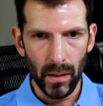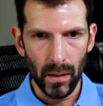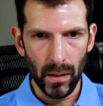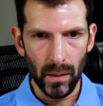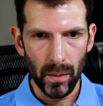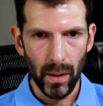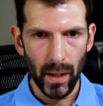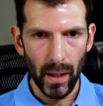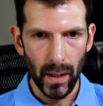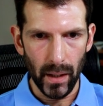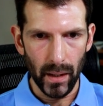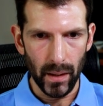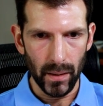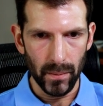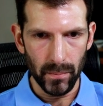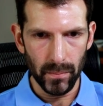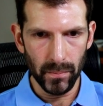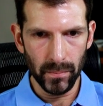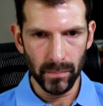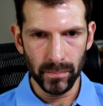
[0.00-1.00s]
Okay,
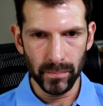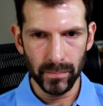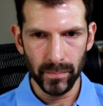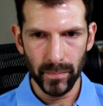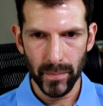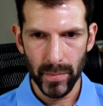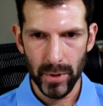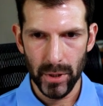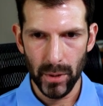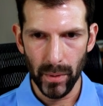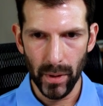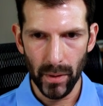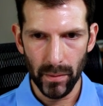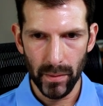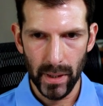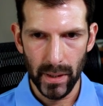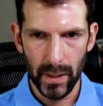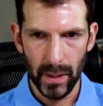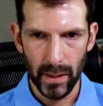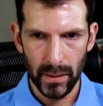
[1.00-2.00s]
so we don't
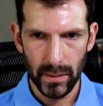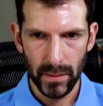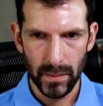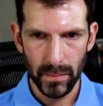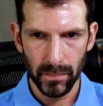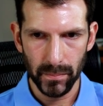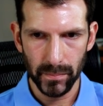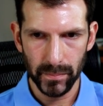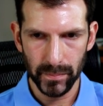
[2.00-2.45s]
need this,